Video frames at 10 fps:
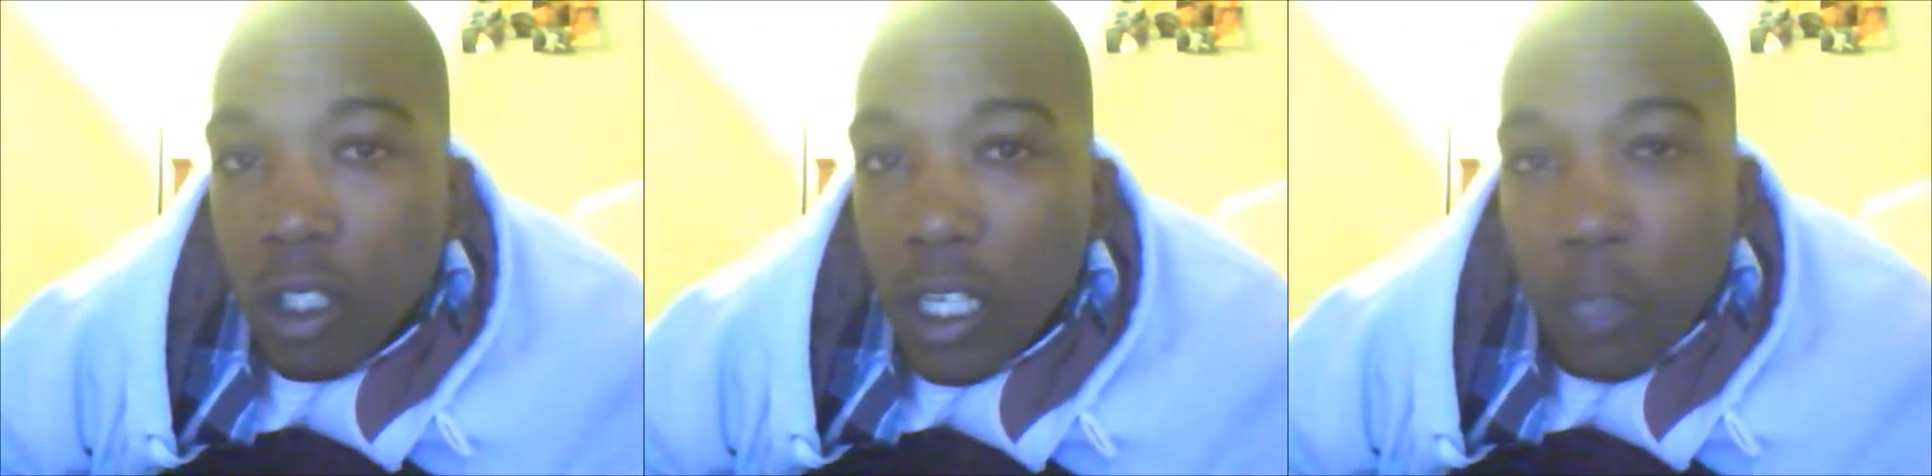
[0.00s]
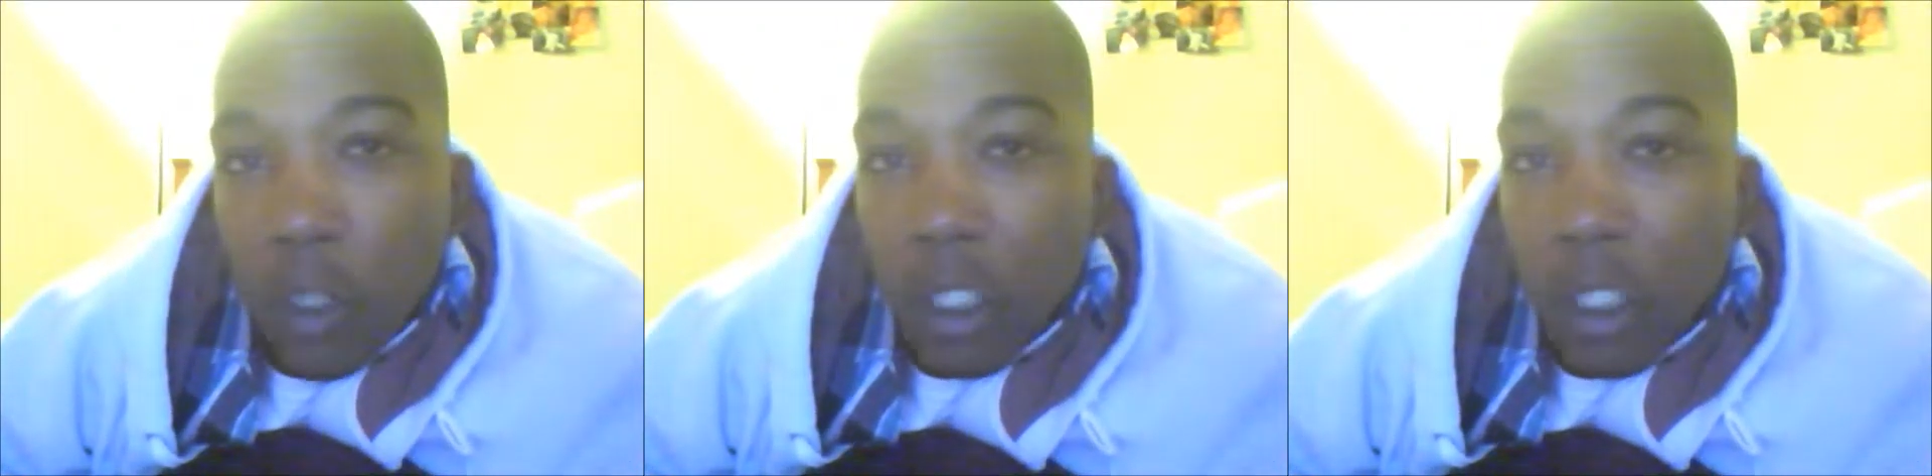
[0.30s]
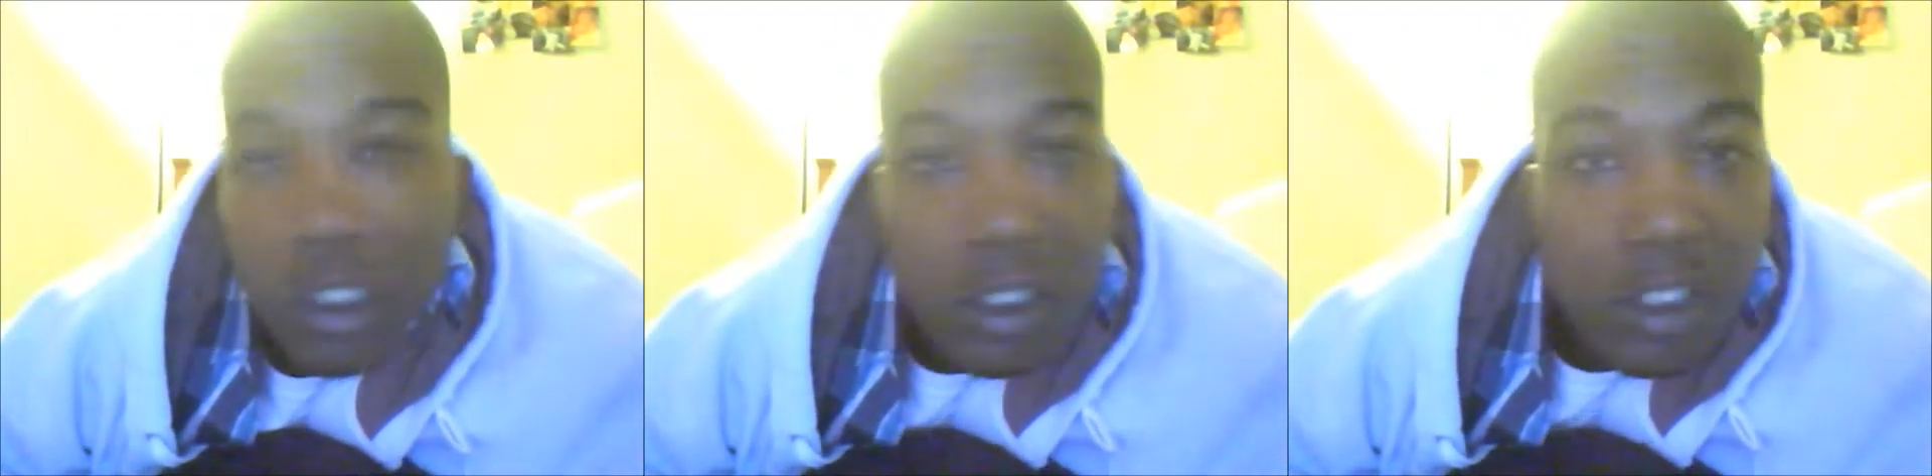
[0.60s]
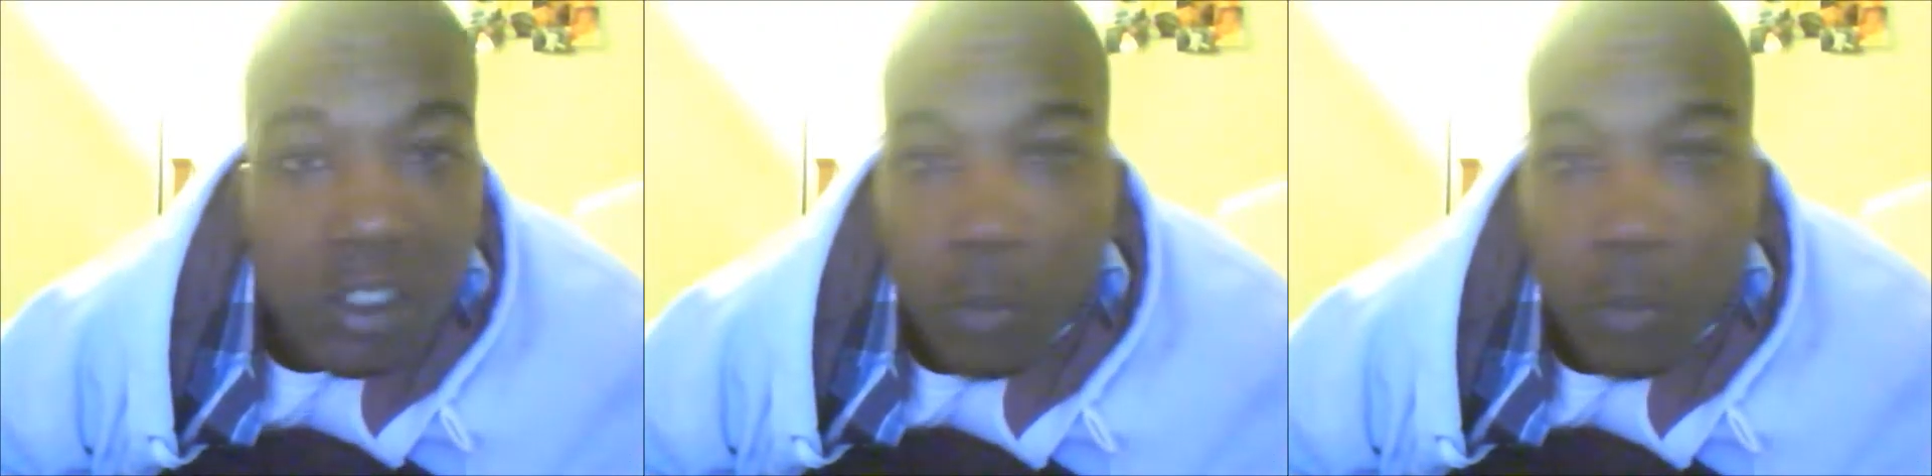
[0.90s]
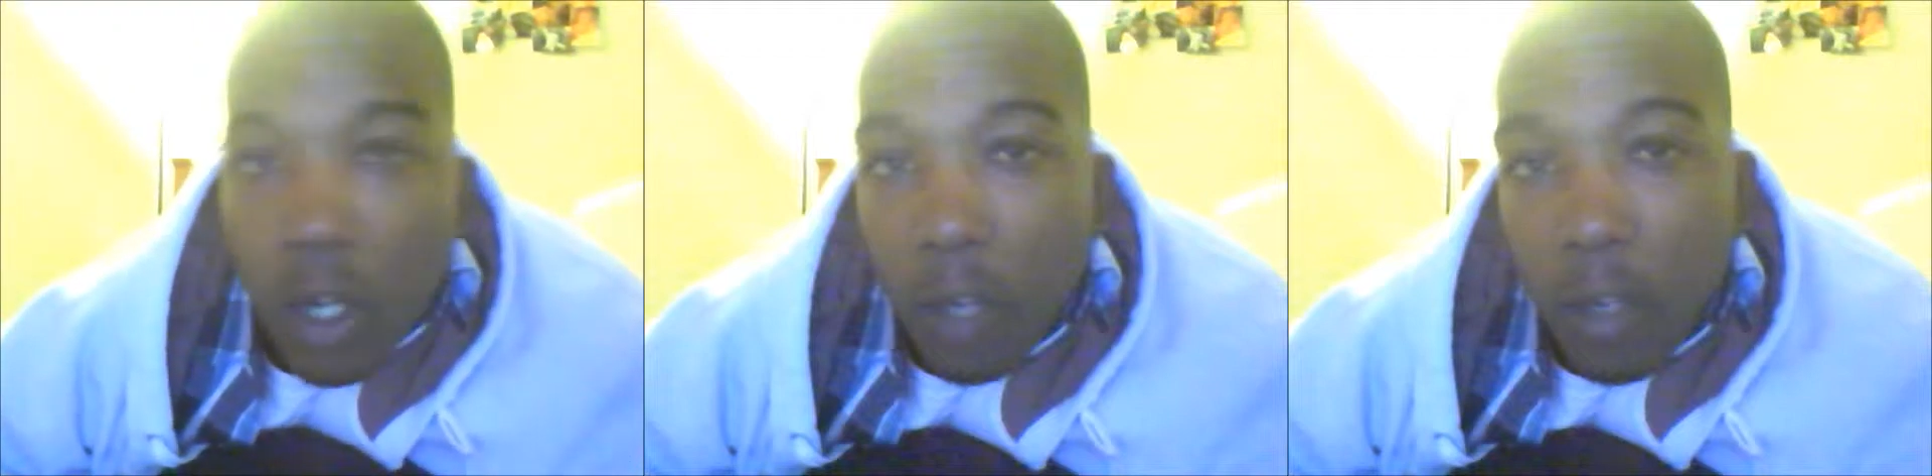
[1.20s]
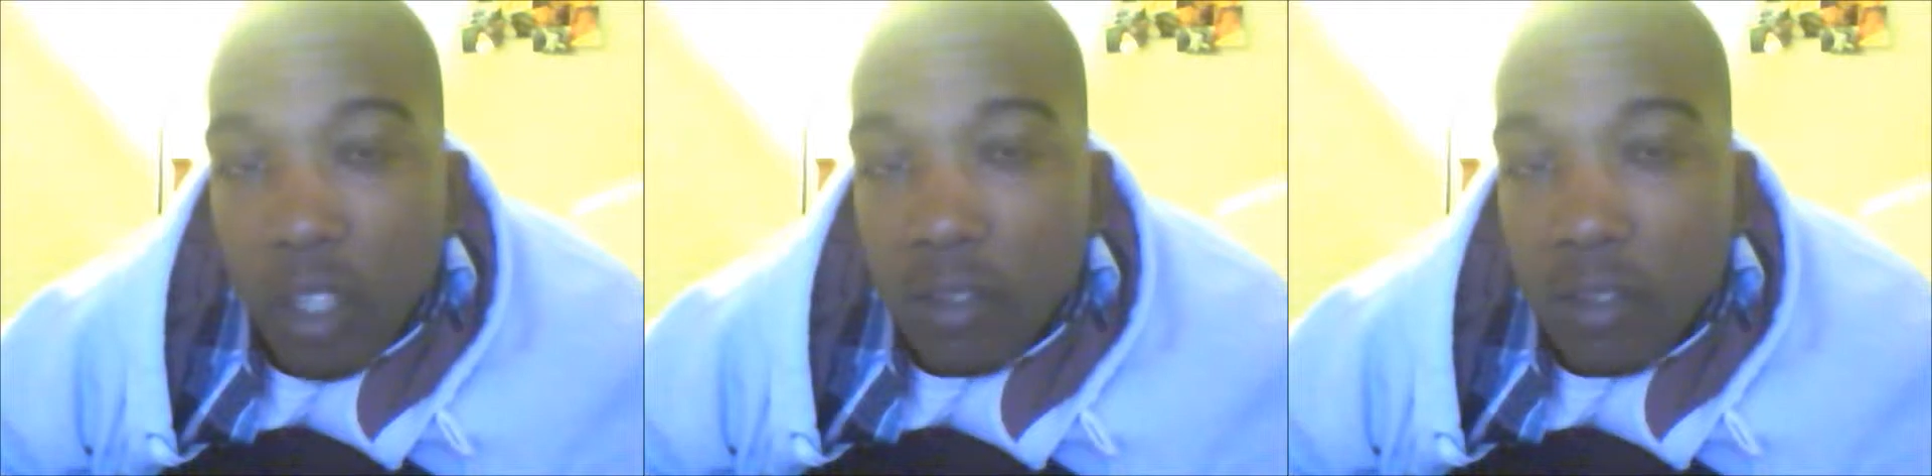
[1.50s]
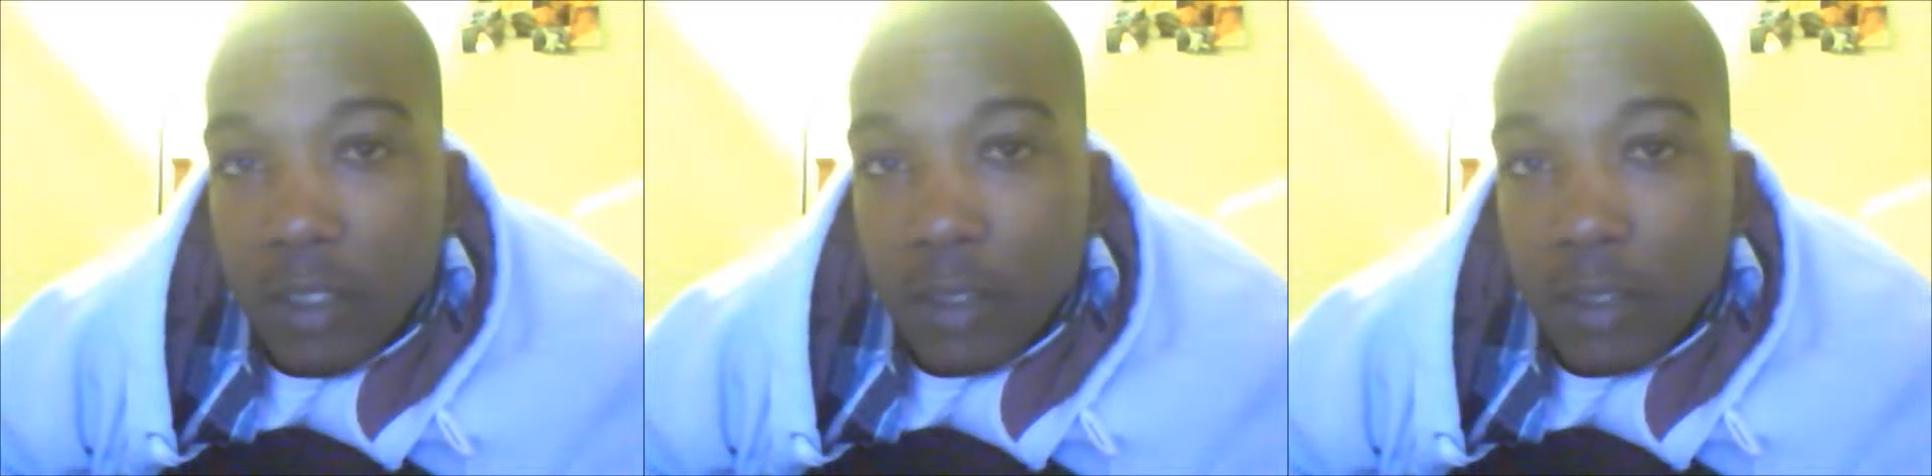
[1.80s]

and we are just a small part of it.